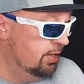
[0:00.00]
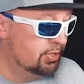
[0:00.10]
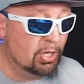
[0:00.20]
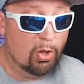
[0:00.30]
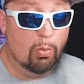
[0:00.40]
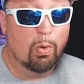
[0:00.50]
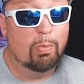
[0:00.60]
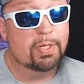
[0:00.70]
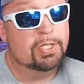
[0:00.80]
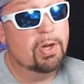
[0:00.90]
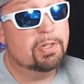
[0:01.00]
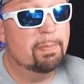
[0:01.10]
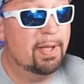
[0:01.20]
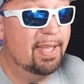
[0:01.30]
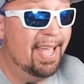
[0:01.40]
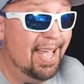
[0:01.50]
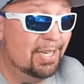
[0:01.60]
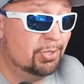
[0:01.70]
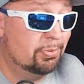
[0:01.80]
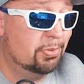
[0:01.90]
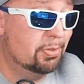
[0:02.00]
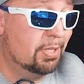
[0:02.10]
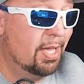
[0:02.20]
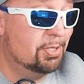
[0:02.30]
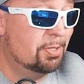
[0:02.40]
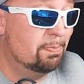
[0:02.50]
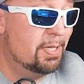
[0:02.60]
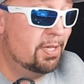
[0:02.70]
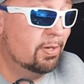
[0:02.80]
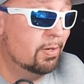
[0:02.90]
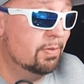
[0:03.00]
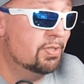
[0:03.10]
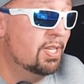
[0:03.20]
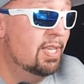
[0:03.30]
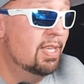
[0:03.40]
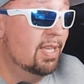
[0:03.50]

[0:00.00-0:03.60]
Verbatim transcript: So when we talk about actual custom P curves,